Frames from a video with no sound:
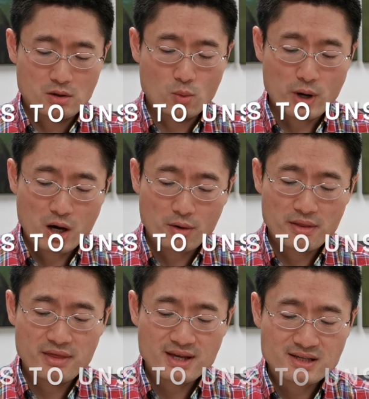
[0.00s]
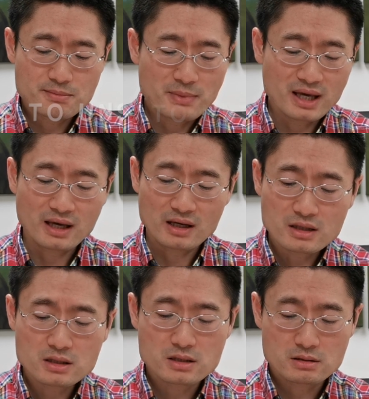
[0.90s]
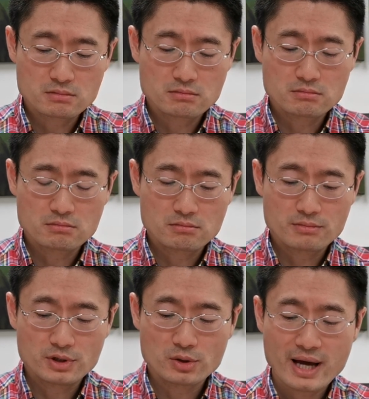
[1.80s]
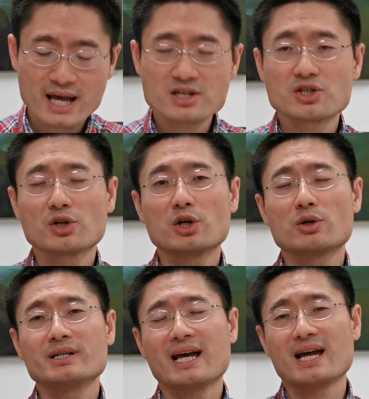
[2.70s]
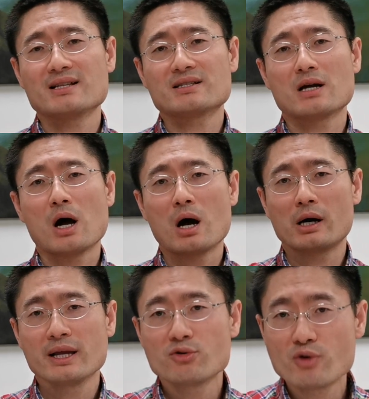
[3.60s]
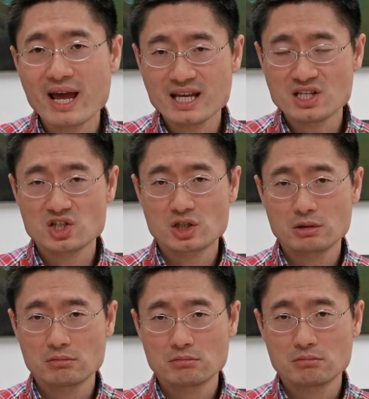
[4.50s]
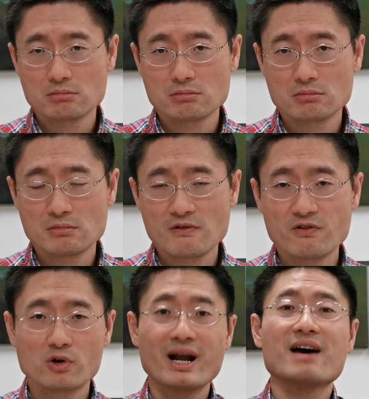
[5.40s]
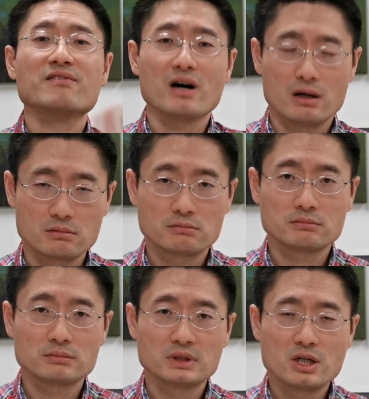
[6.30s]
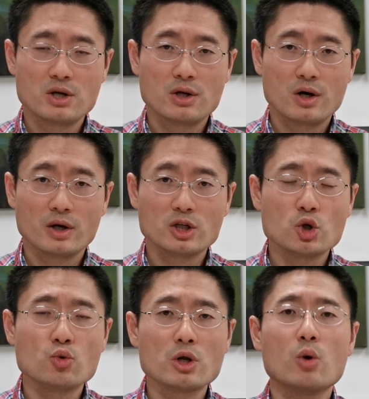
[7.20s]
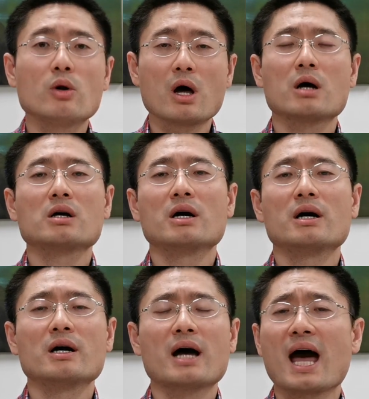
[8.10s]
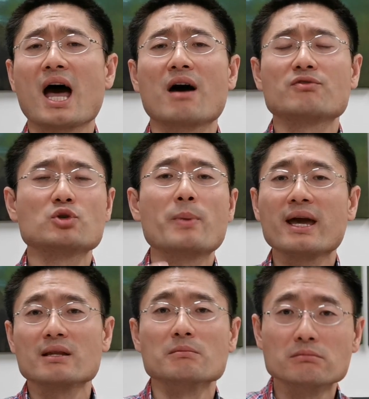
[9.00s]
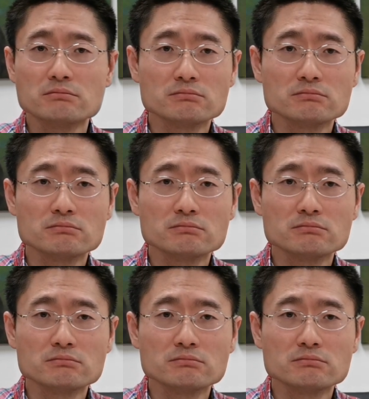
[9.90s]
Well, this means your unsecured debts are erased forever. You no longer have to pay them.